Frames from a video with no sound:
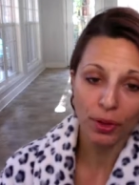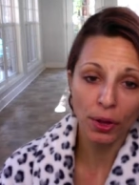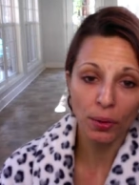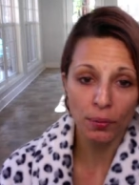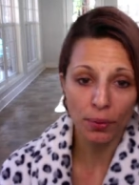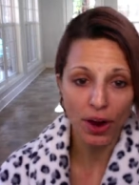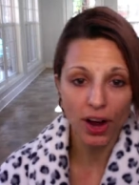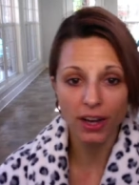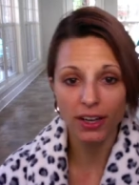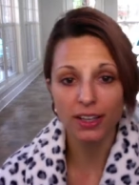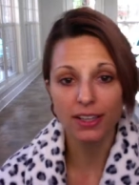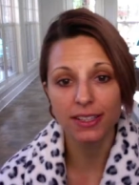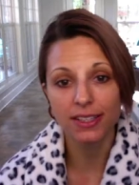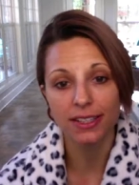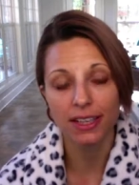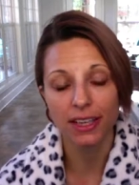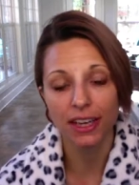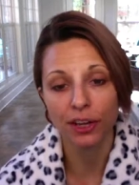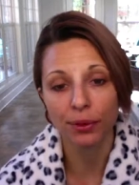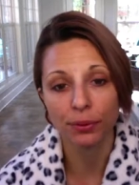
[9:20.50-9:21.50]
Products
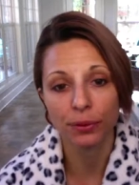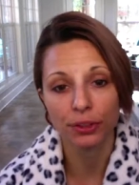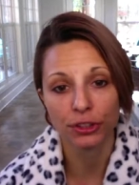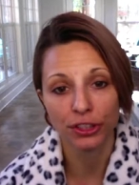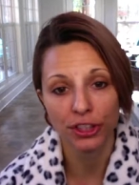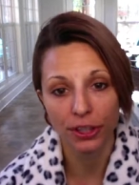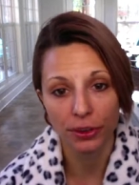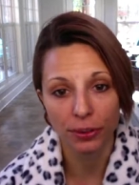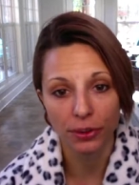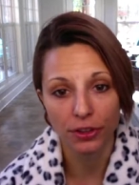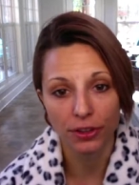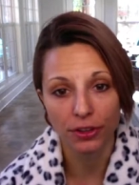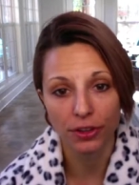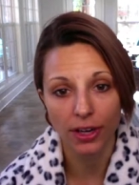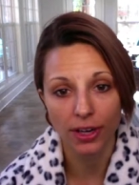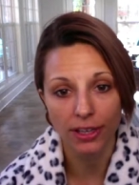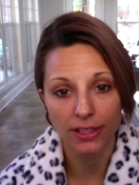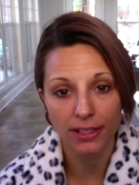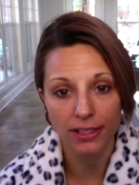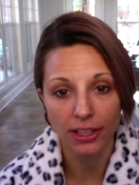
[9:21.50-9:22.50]
that I will share with you
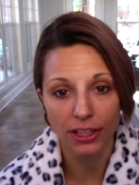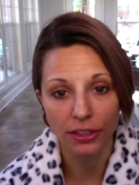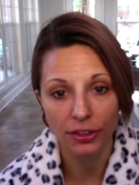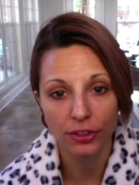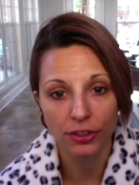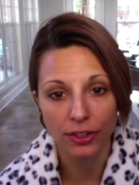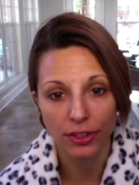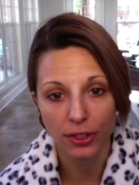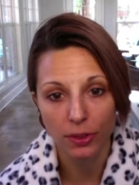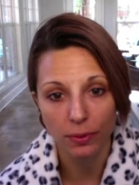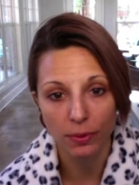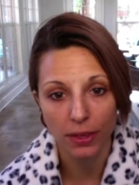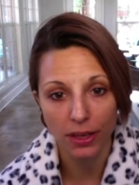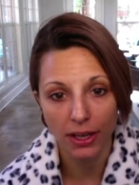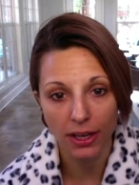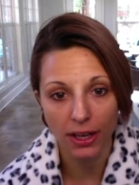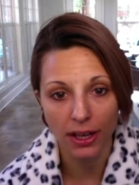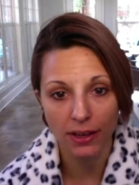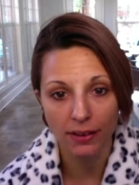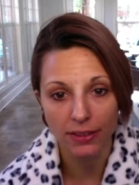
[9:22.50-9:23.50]
guys later this week.
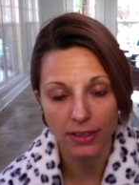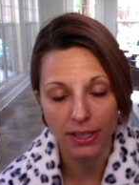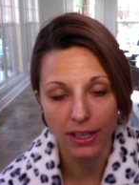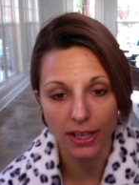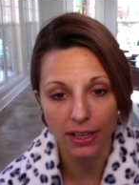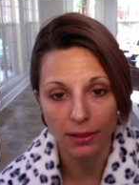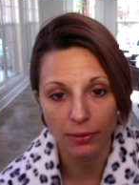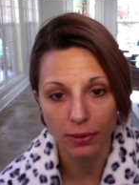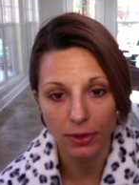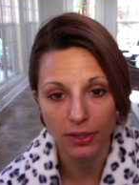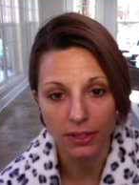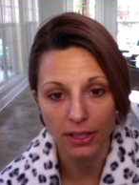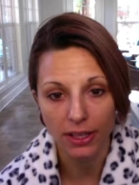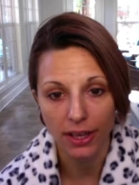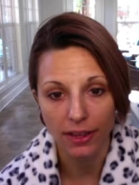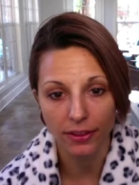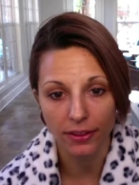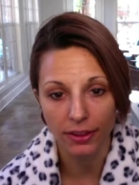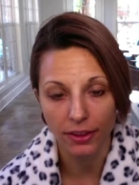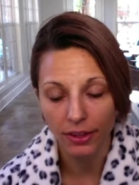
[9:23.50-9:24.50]
I have to get them all
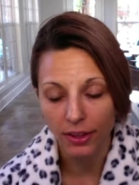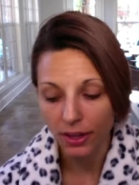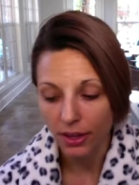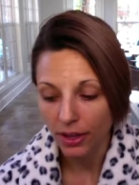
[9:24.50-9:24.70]
together.